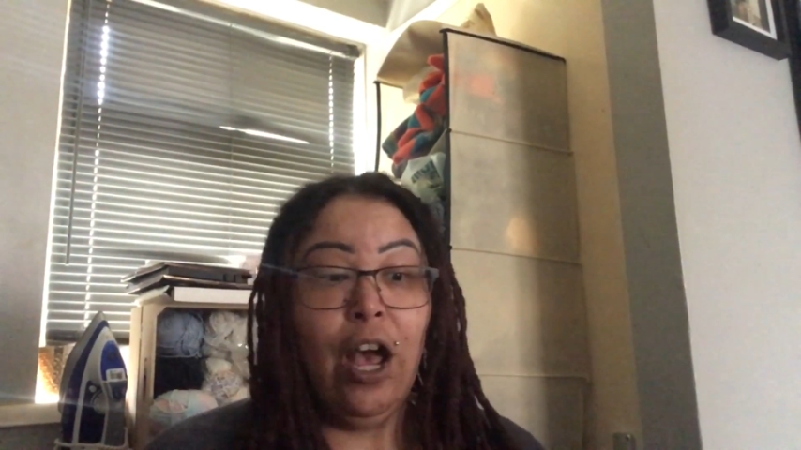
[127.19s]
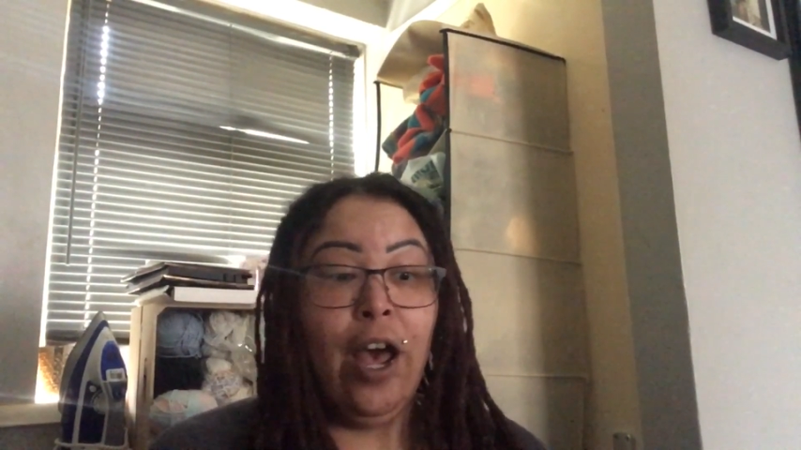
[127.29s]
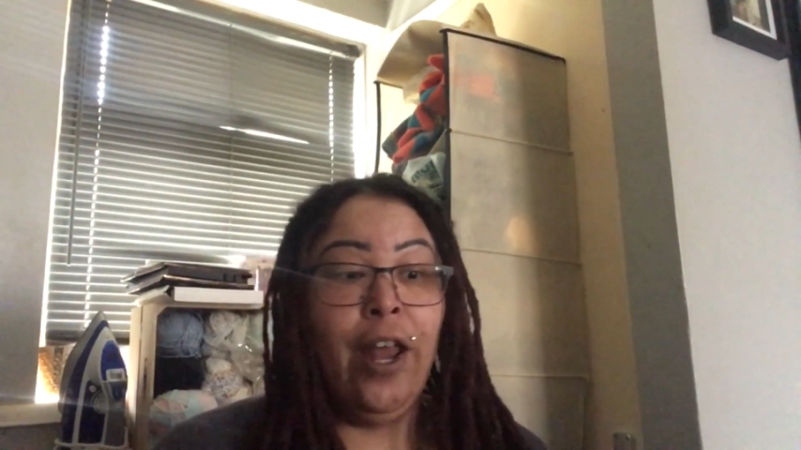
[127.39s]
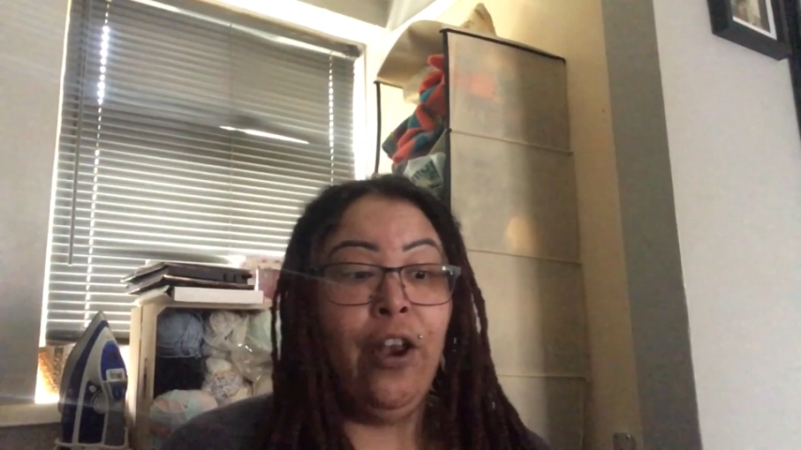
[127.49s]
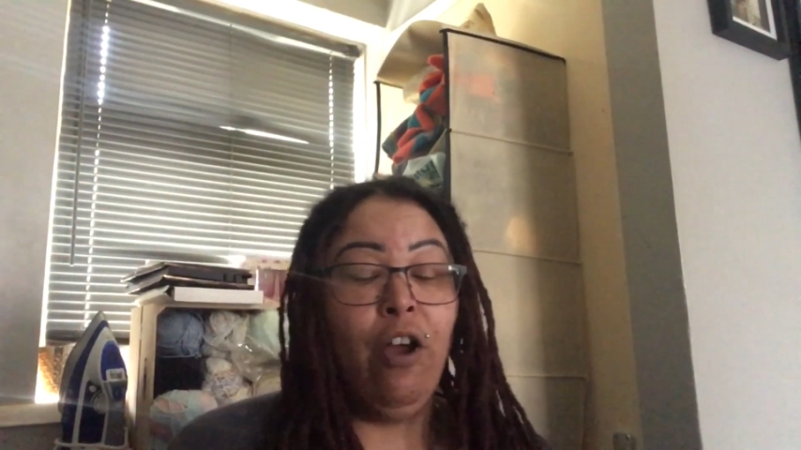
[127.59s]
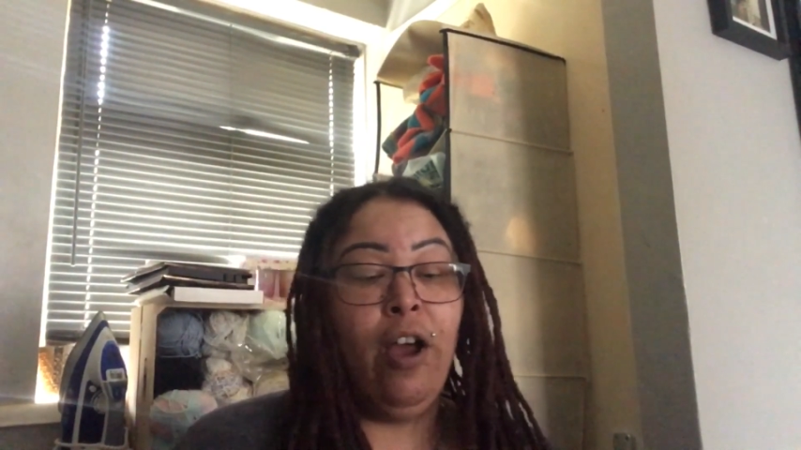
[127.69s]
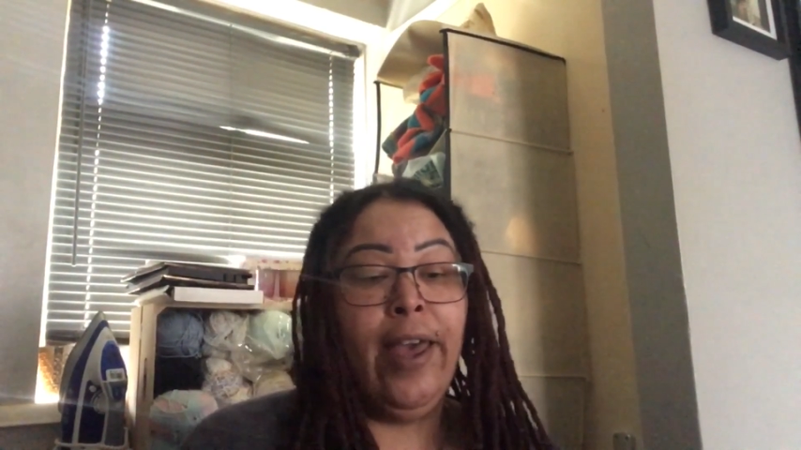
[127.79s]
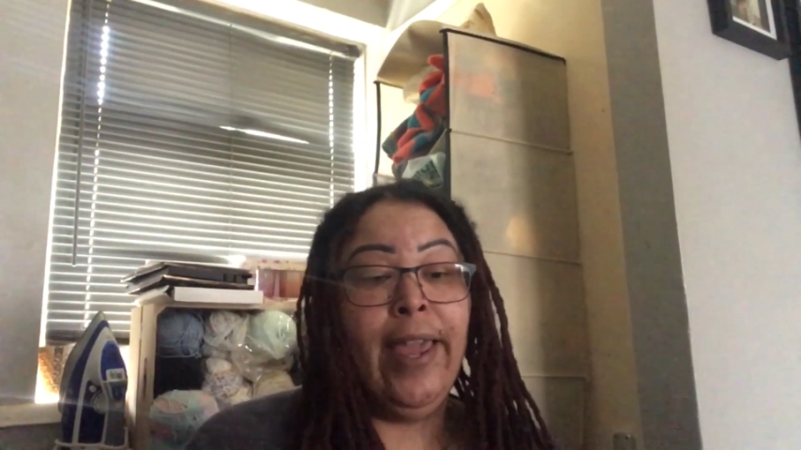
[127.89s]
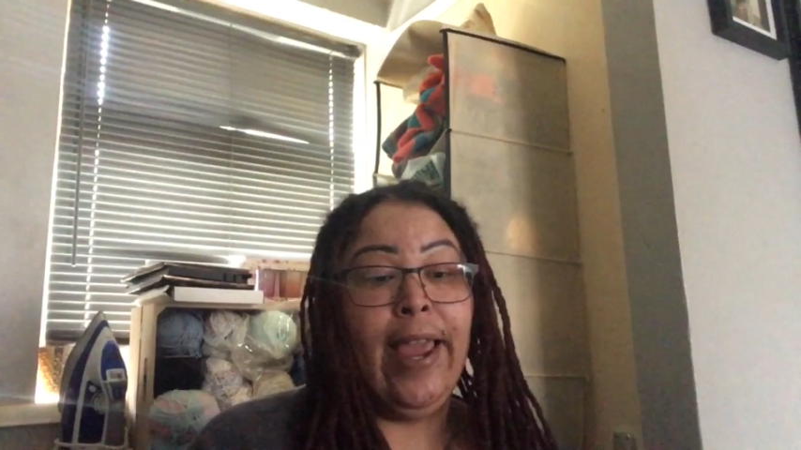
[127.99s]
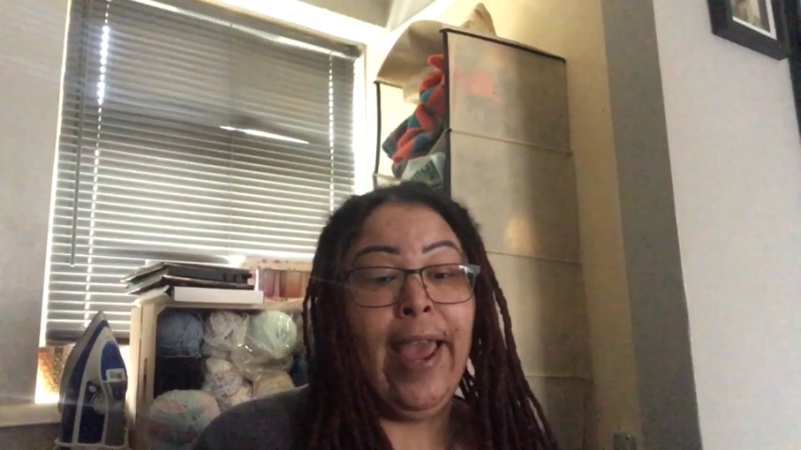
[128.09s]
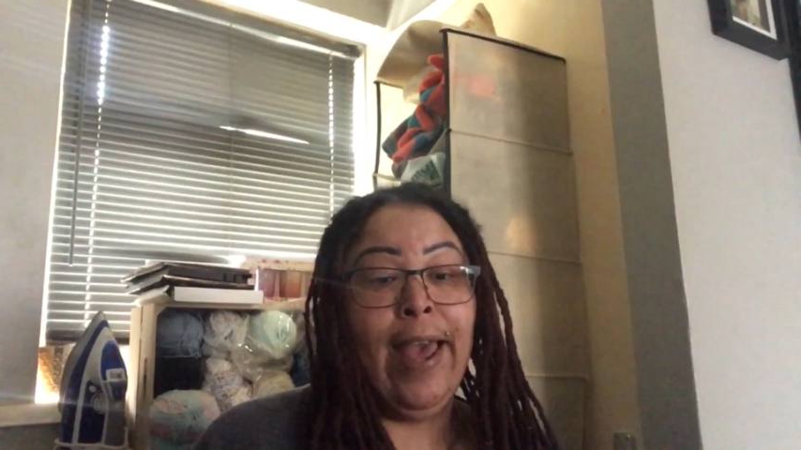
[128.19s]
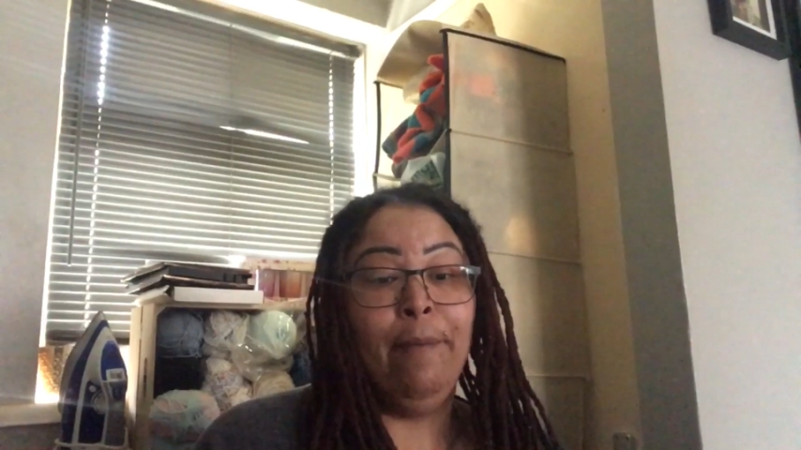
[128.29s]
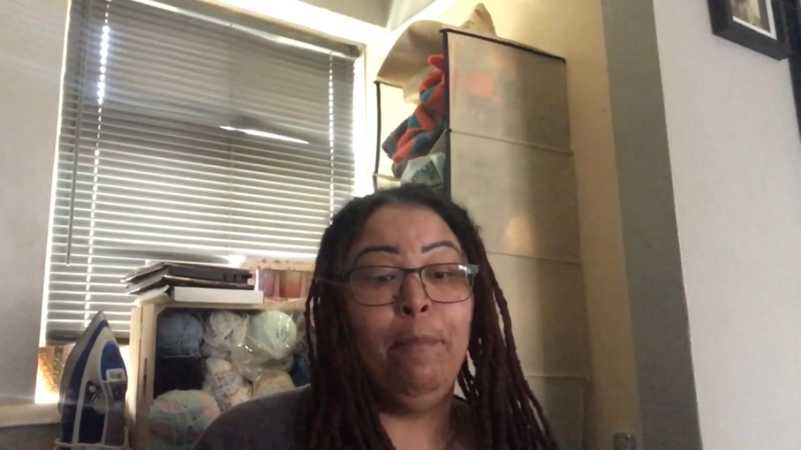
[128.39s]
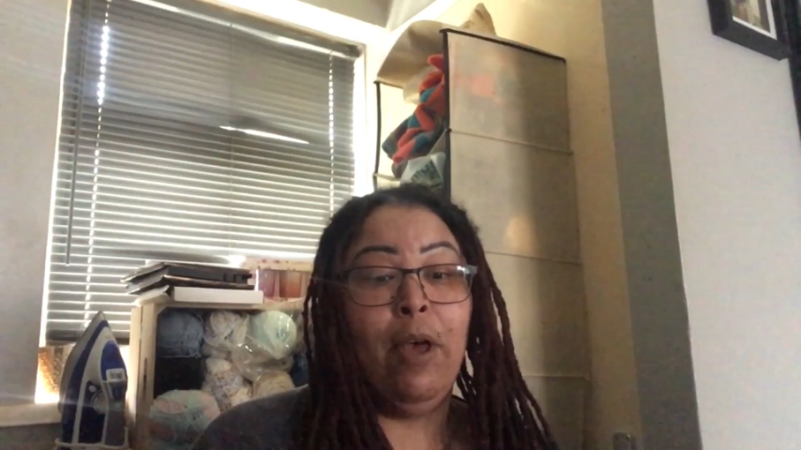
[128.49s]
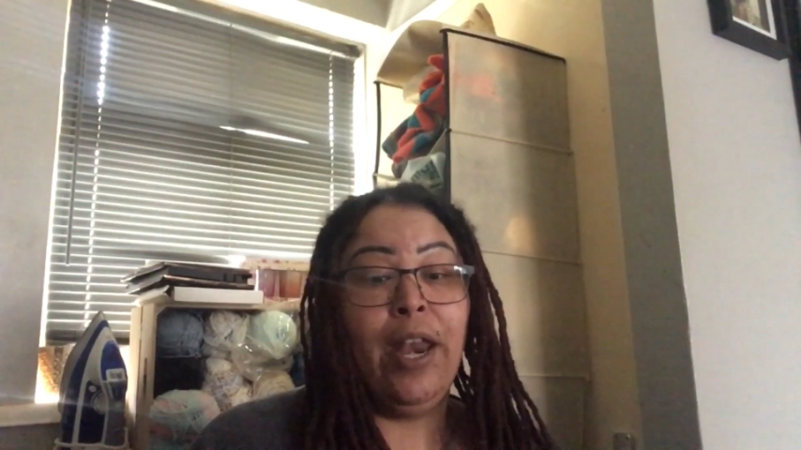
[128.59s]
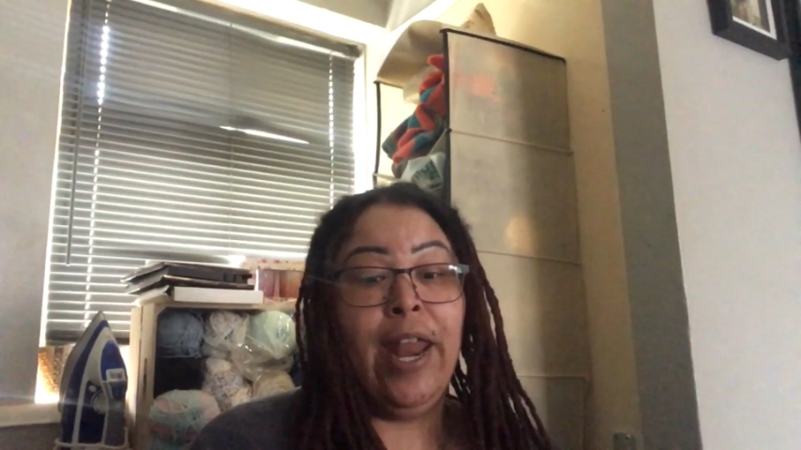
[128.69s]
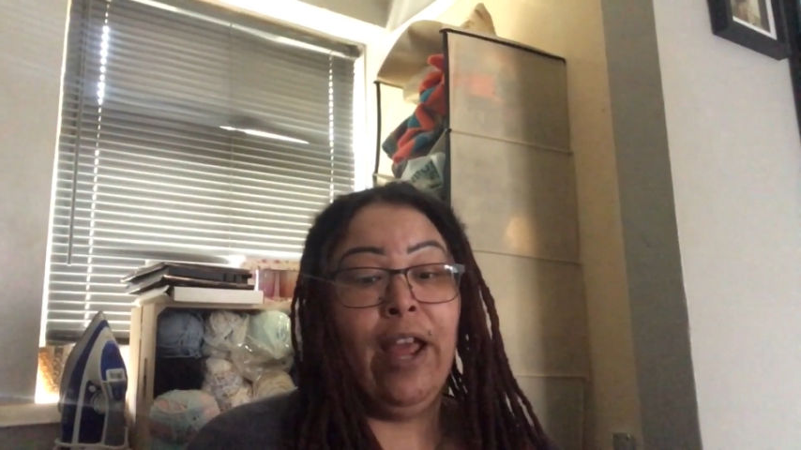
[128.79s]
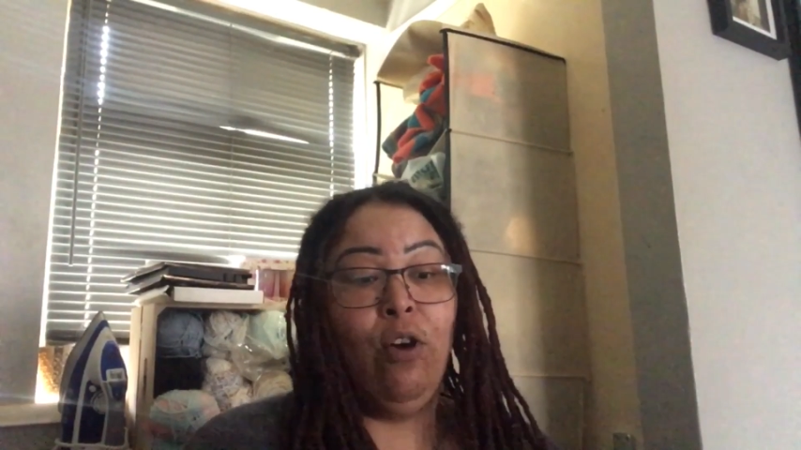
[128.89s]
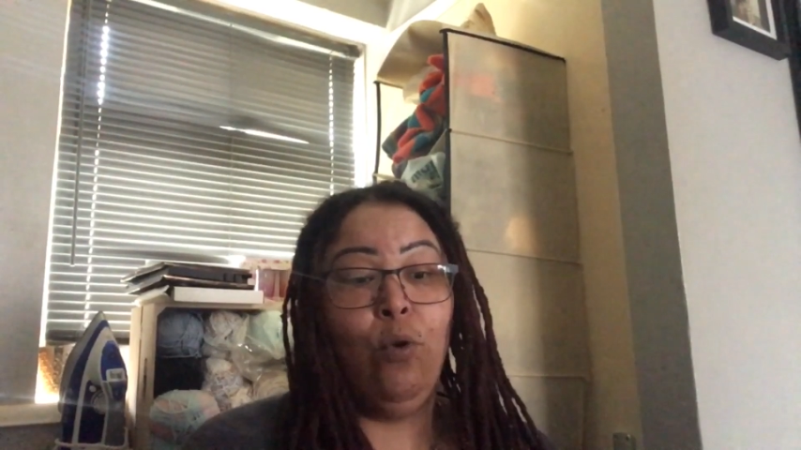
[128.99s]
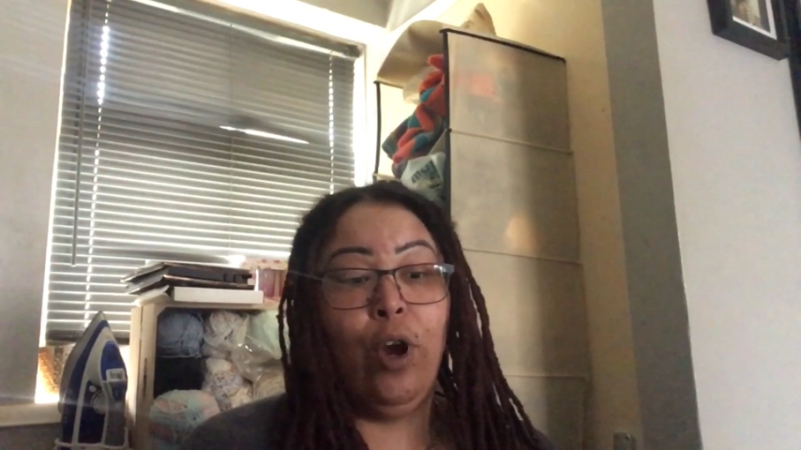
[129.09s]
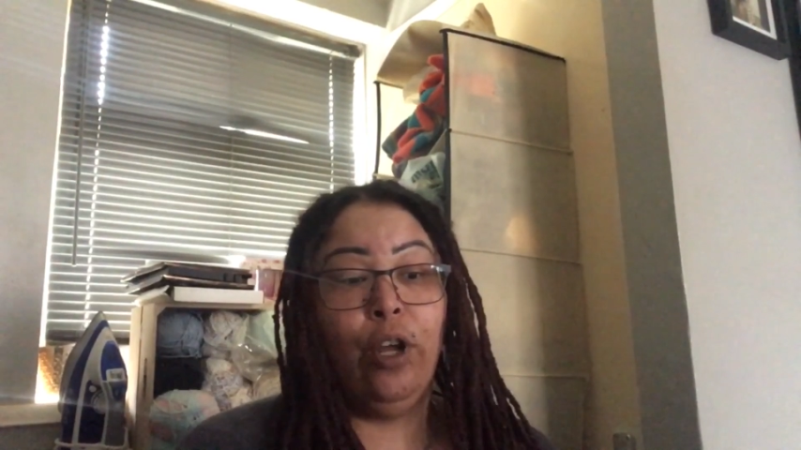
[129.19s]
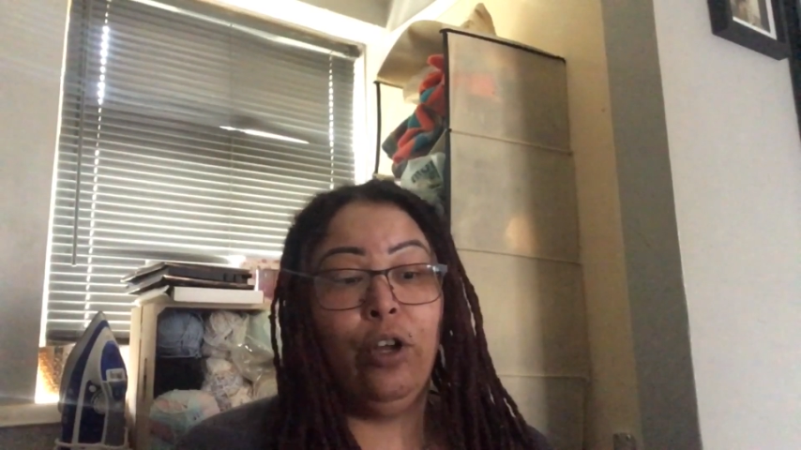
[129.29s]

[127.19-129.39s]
and I am now